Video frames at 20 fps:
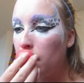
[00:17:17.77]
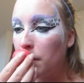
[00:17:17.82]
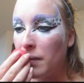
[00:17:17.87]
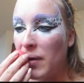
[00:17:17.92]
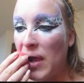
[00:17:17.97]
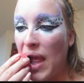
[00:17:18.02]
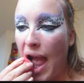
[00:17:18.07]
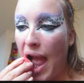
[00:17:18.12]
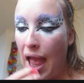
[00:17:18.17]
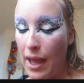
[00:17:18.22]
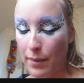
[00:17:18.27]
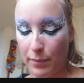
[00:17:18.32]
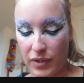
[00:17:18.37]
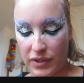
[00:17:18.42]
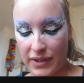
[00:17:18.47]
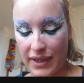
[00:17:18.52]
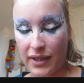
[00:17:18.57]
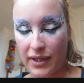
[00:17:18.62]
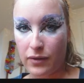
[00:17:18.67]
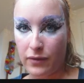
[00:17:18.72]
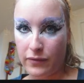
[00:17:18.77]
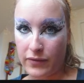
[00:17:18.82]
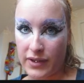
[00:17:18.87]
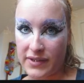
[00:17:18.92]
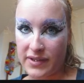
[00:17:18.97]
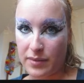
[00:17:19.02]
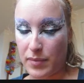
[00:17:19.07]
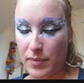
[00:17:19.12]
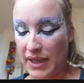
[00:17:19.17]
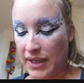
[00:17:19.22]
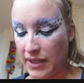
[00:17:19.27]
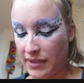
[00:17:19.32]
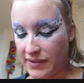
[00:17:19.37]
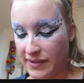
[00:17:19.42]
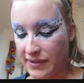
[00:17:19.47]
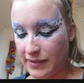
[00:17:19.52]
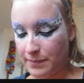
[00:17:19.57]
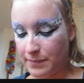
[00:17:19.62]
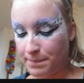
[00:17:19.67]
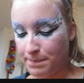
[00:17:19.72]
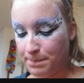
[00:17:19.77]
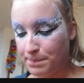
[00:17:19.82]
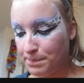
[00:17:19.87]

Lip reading: and put that over as a base.